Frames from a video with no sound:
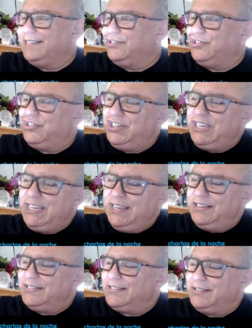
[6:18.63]
she
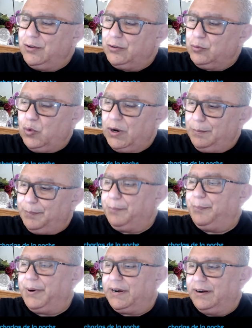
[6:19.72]
is not well
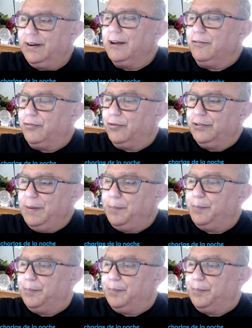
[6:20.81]
prepared for the